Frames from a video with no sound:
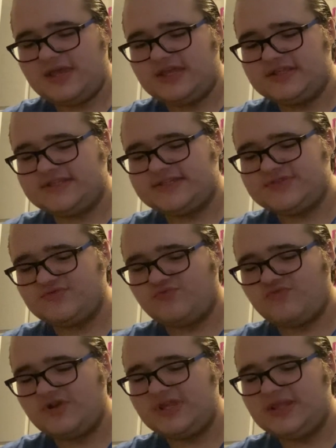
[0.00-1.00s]
It's
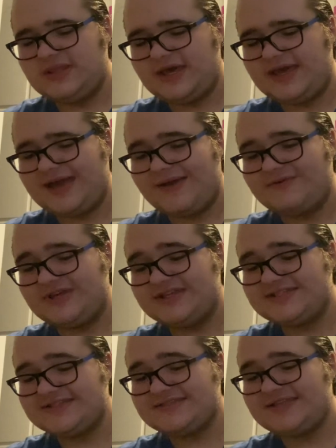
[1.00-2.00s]
really
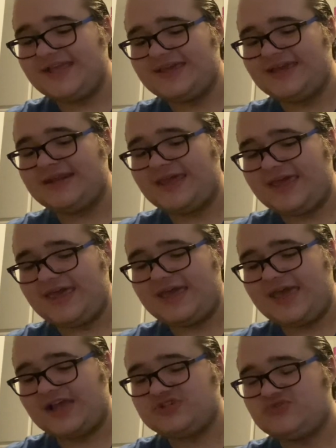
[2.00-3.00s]
this is like an
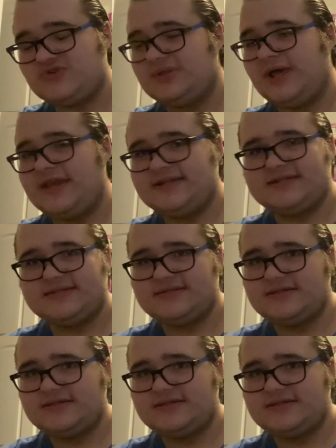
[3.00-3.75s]
extra light.